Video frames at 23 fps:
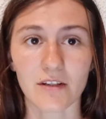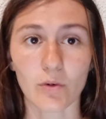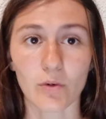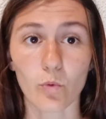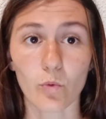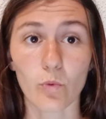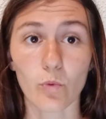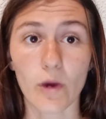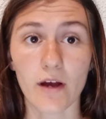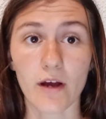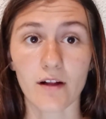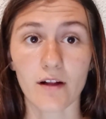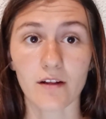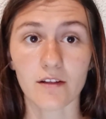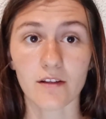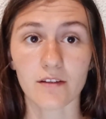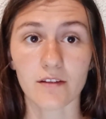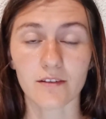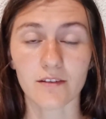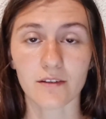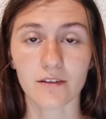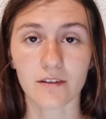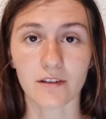
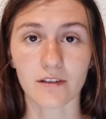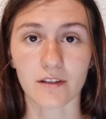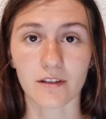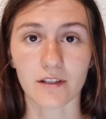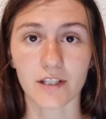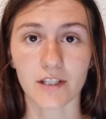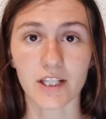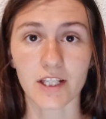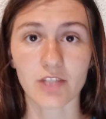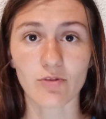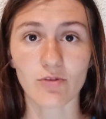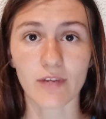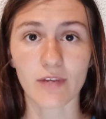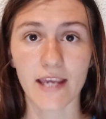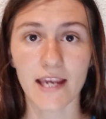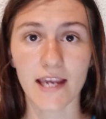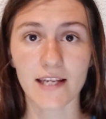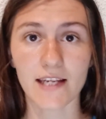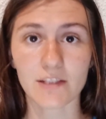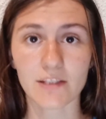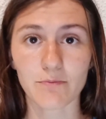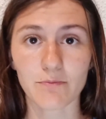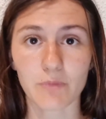well
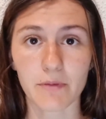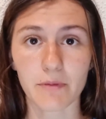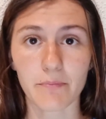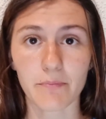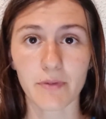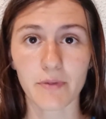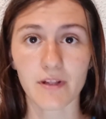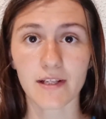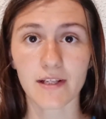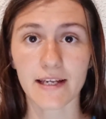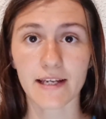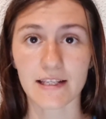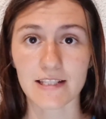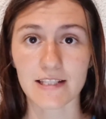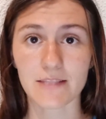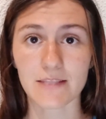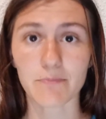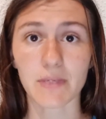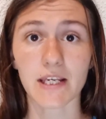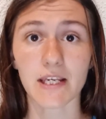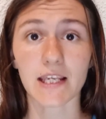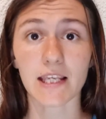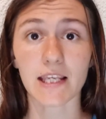educated people can
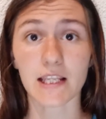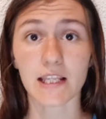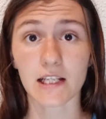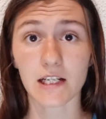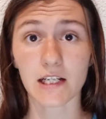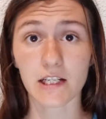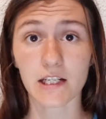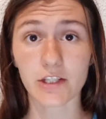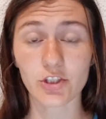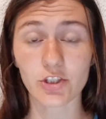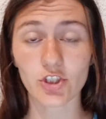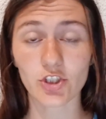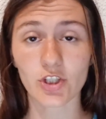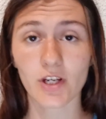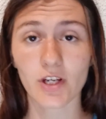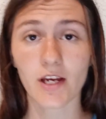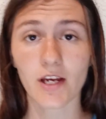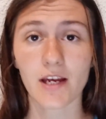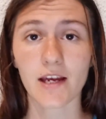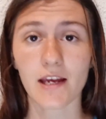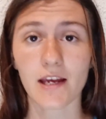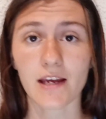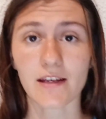speak English,
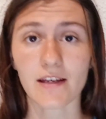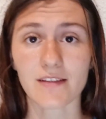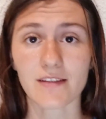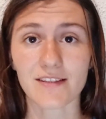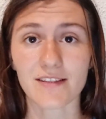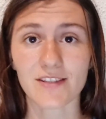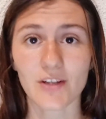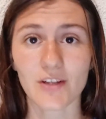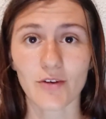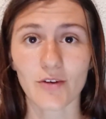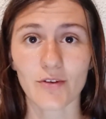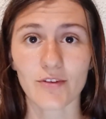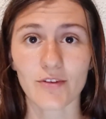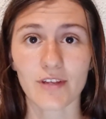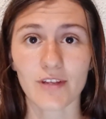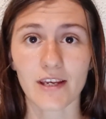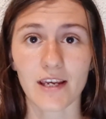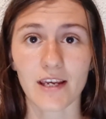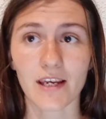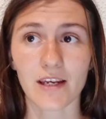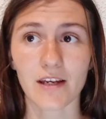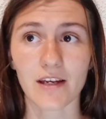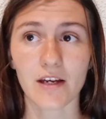and so
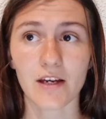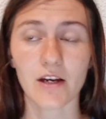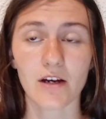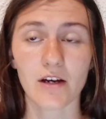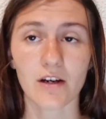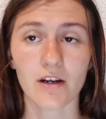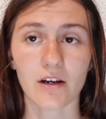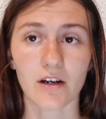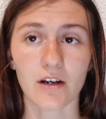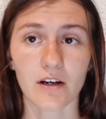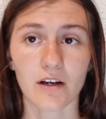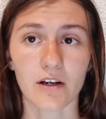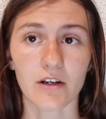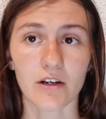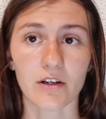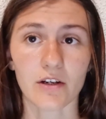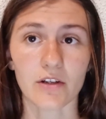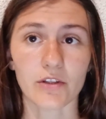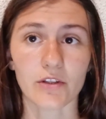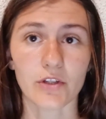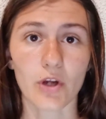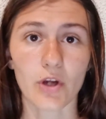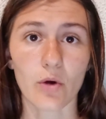they
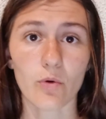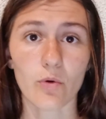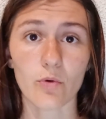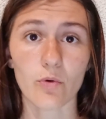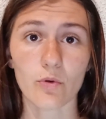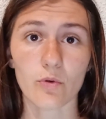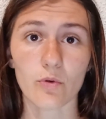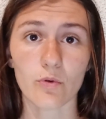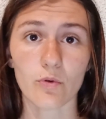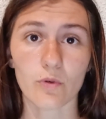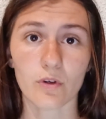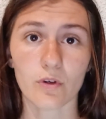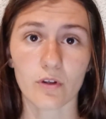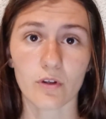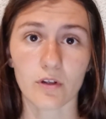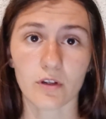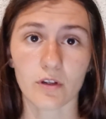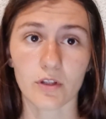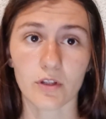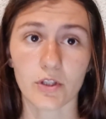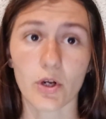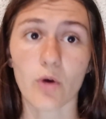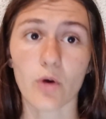
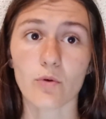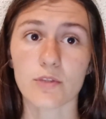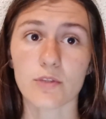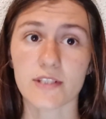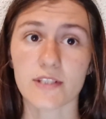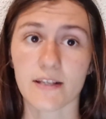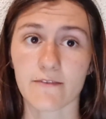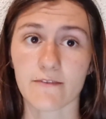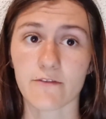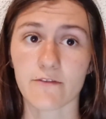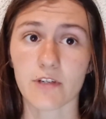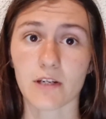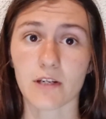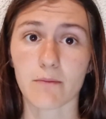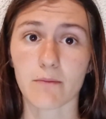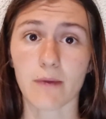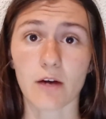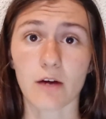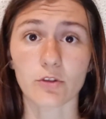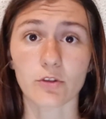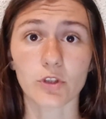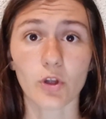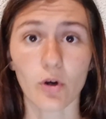know something
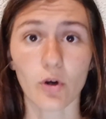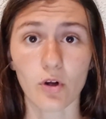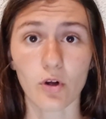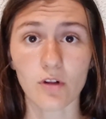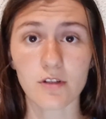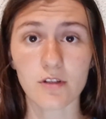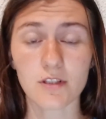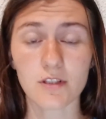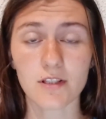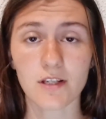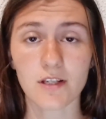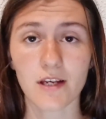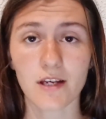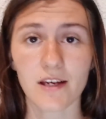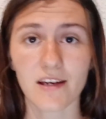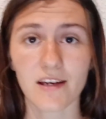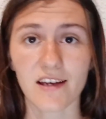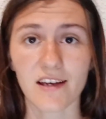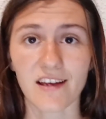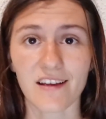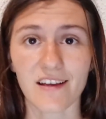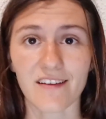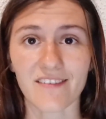about girls,
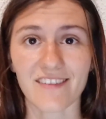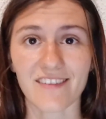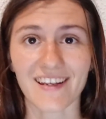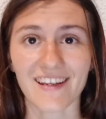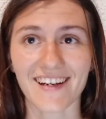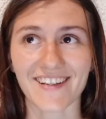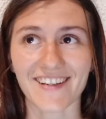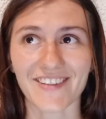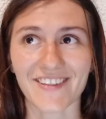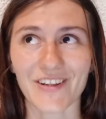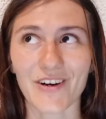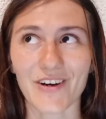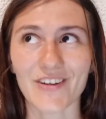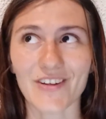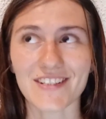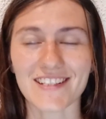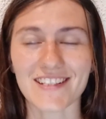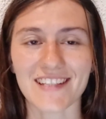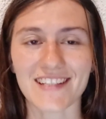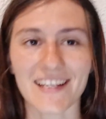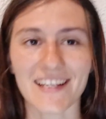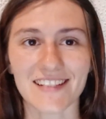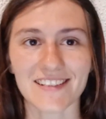and they are
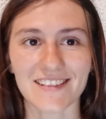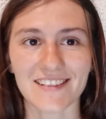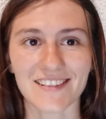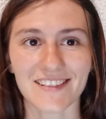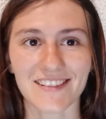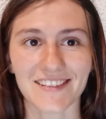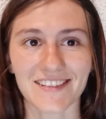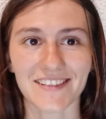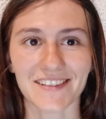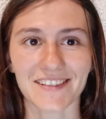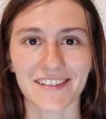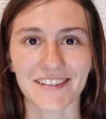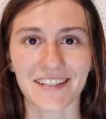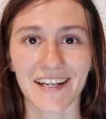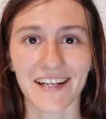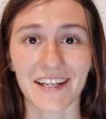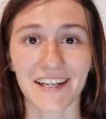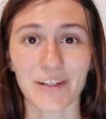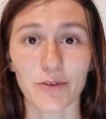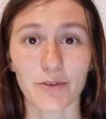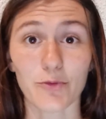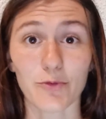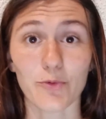not that
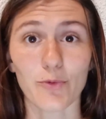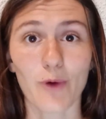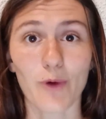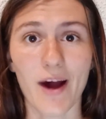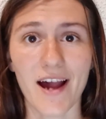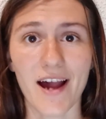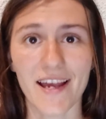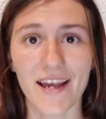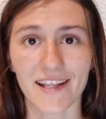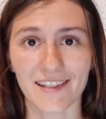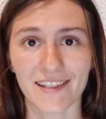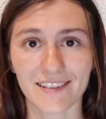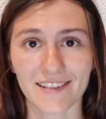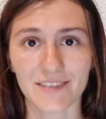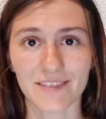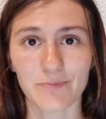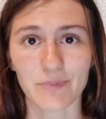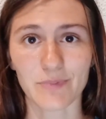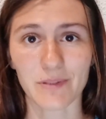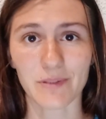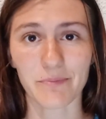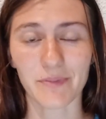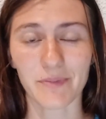kind of wild
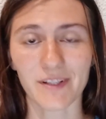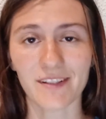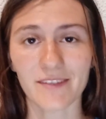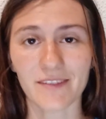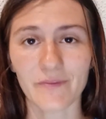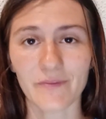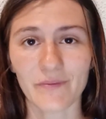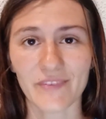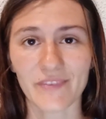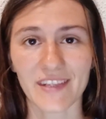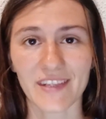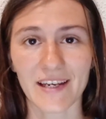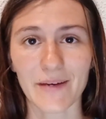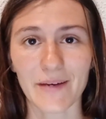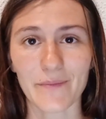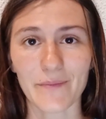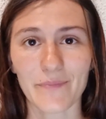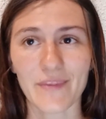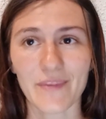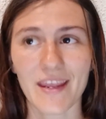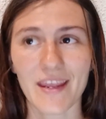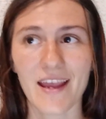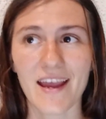people,
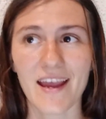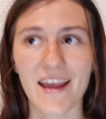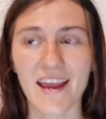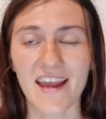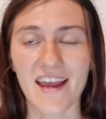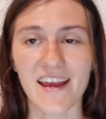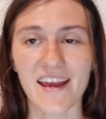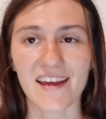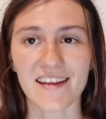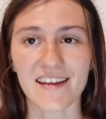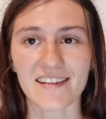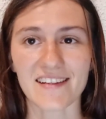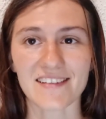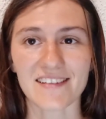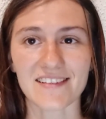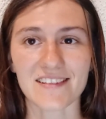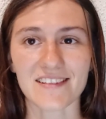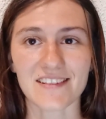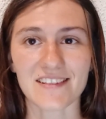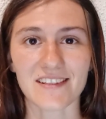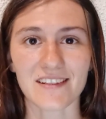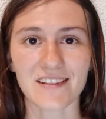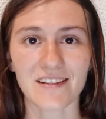yeah,
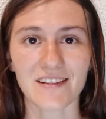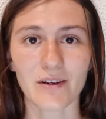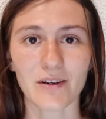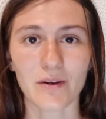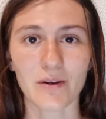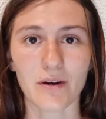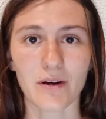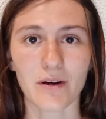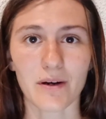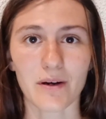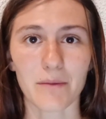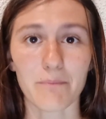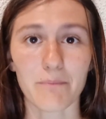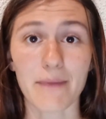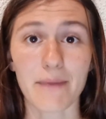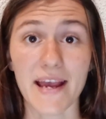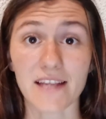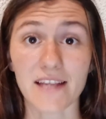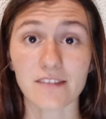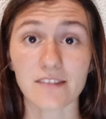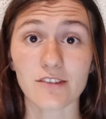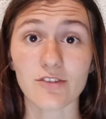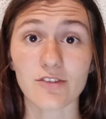and
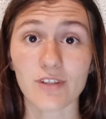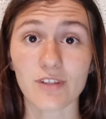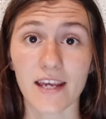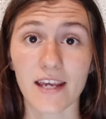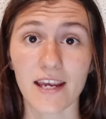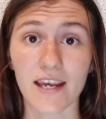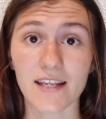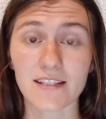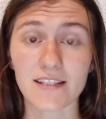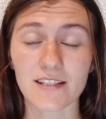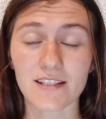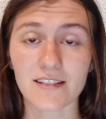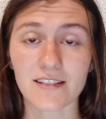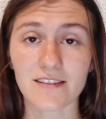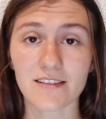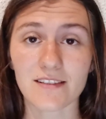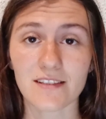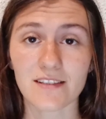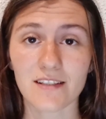bad educated